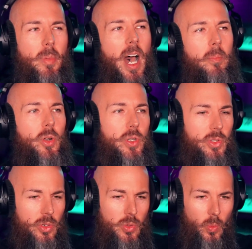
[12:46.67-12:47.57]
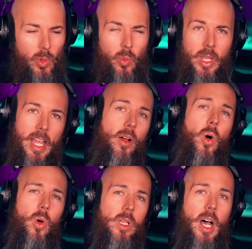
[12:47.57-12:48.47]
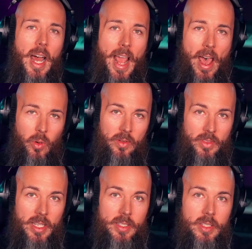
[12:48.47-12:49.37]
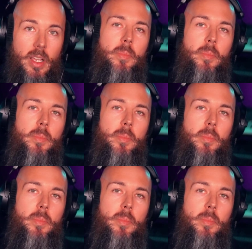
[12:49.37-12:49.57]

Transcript: pop producers will get a whole lot out of this